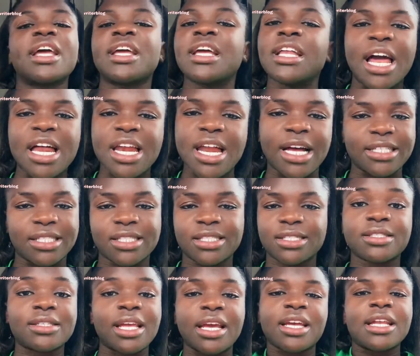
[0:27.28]
it like that.
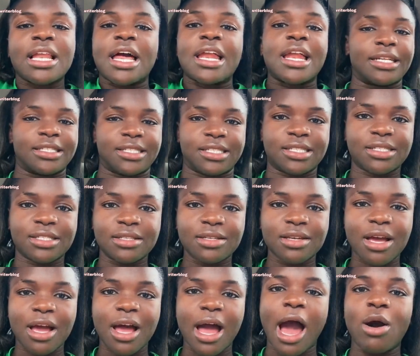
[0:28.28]
Take it like that.
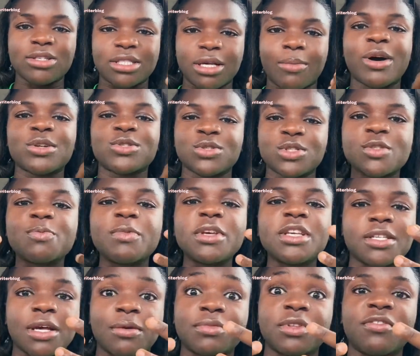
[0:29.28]
I was about to speak
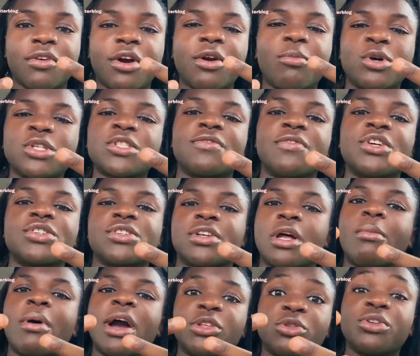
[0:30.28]
something very motivational,
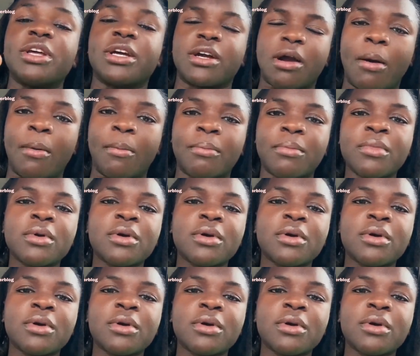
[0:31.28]
but I know they come.